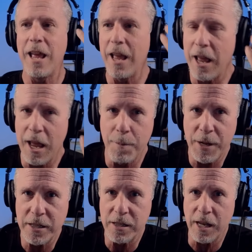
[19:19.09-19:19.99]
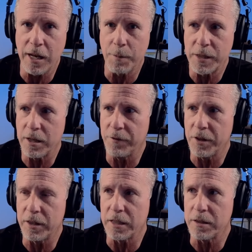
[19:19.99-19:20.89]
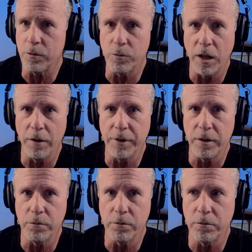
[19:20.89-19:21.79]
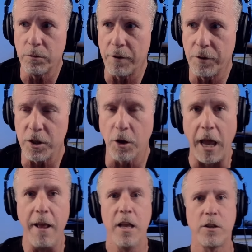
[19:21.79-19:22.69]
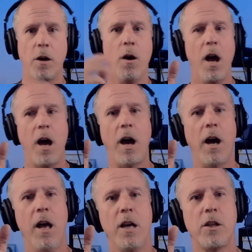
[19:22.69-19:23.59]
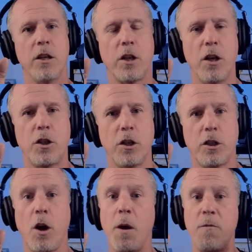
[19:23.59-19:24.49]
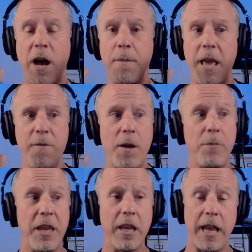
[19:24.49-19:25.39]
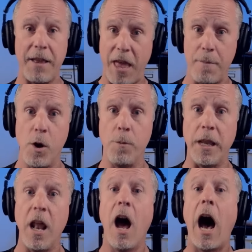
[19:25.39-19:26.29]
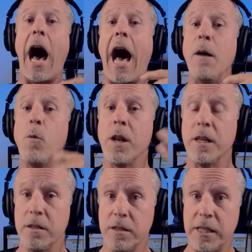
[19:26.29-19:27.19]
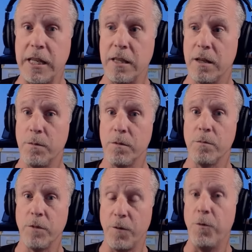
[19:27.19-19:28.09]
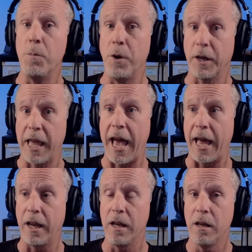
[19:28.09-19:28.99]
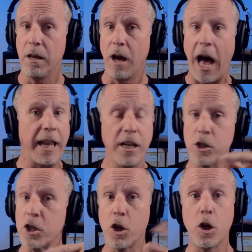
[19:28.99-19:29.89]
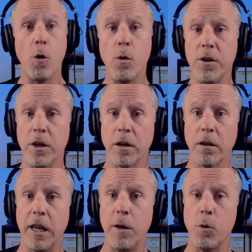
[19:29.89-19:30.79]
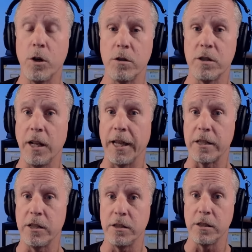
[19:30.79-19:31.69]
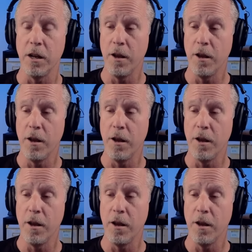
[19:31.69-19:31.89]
am I just dating myself that that's a relevant reference? Okay, so so if I'm thinking at that moment I want to see the football gag, I can just go to the keyword selections